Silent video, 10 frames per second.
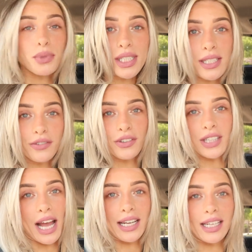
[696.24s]
a silver
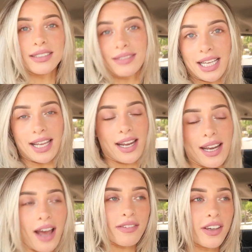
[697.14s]
lining in
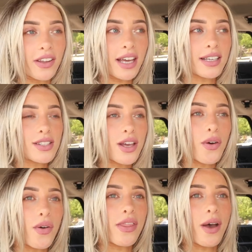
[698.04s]
it, I feel like.
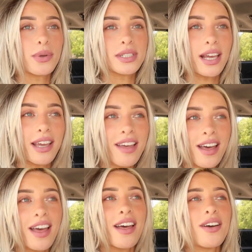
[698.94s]
So that was like
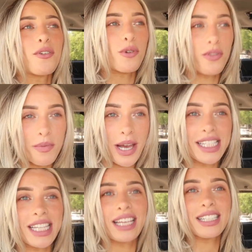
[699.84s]
one of the
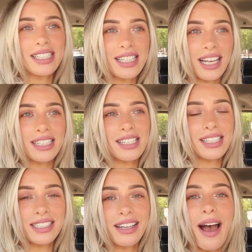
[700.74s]
best things that's
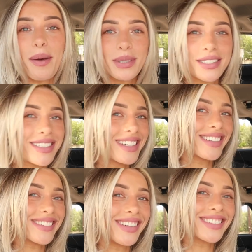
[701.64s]
happened in
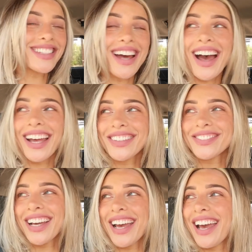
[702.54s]
a long
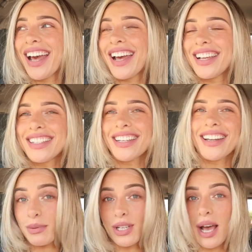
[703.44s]
time, and
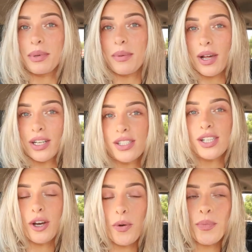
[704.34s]
I'm just happy about it.
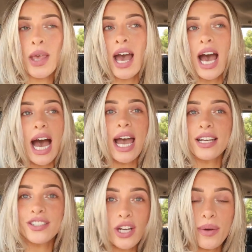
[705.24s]
So I
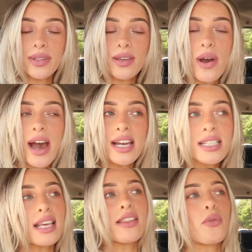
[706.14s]
had to share with you
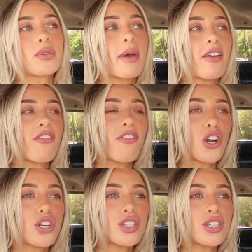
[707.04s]
guys, and that was my
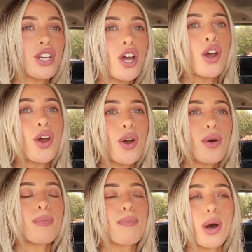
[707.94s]
first
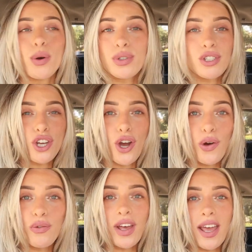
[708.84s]

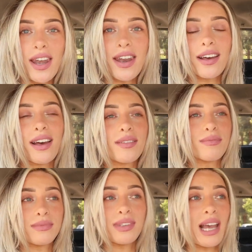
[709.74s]
post-COVID
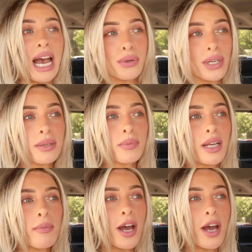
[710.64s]
outing pretty